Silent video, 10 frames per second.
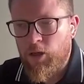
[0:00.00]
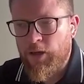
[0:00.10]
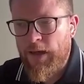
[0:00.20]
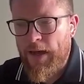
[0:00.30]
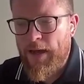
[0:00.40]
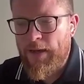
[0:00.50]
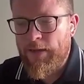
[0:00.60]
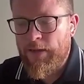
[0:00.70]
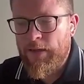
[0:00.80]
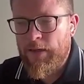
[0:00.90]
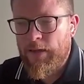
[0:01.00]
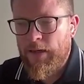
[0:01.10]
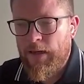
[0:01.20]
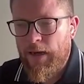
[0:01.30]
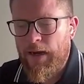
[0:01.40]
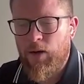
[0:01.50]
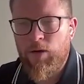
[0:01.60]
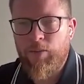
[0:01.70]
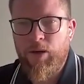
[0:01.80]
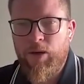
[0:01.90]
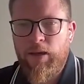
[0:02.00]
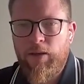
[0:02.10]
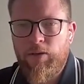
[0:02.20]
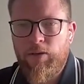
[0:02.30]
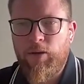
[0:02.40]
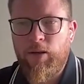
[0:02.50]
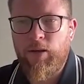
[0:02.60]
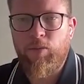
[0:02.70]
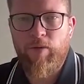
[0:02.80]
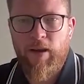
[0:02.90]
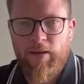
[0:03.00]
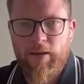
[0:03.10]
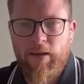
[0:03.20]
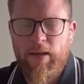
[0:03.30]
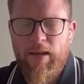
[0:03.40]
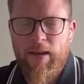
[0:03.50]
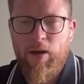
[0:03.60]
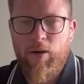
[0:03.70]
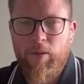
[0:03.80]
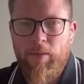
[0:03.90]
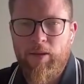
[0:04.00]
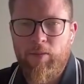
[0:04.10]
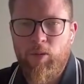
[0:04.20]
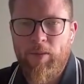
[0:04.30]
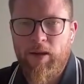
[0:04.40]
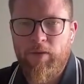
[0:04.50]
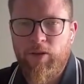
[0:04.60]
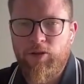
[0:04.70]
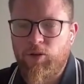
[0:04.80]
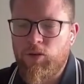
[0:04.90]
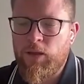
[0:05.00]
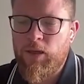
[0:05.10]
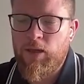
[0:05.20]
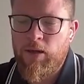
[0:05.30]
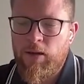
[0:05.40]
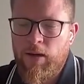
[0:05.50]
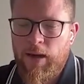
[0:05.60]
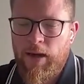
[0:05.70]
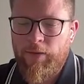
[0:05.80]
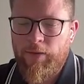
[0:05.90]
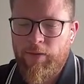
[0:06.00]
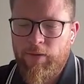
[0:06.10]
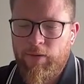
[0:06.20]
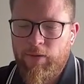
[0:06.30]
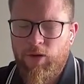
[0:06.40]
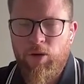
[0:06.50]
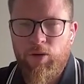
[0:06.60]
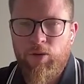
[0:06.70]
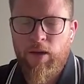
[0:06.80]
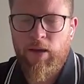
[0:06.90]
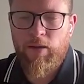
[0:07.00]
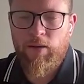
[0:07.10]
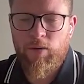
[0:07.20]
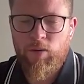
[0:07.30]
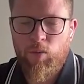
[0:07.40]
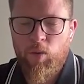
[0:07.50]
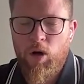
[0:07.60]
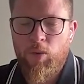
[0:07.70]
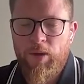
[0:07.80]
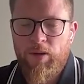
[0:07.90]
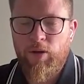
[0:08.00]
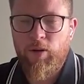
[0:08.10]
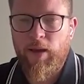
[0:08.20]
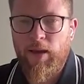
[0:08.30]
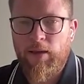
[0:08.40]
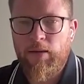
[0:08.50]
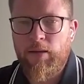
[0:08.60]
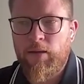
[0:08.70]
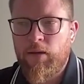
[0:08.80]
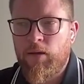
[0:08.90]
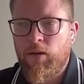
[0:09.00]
look at how can we do these more regularly and how can we make them more beneficial? And two is, what are we doing